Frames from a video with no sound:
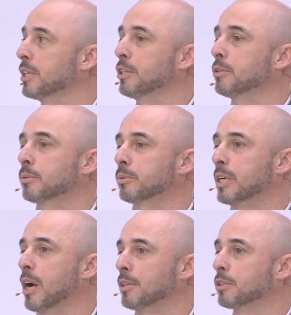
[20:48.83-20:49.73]
in
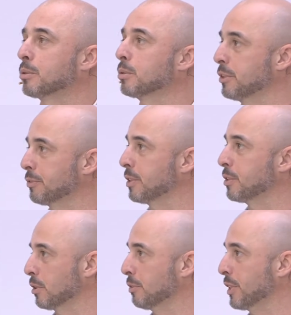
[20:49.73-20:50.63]
regards to different
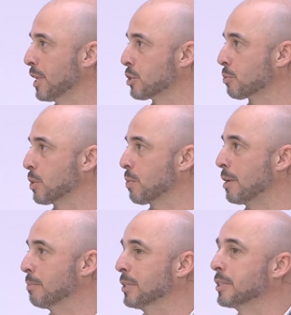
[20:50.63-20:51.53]
certification
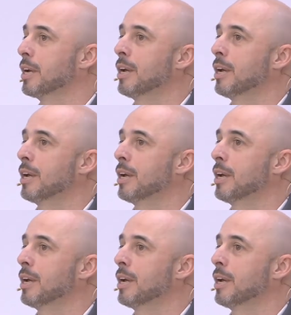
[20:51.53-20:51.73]
requirements.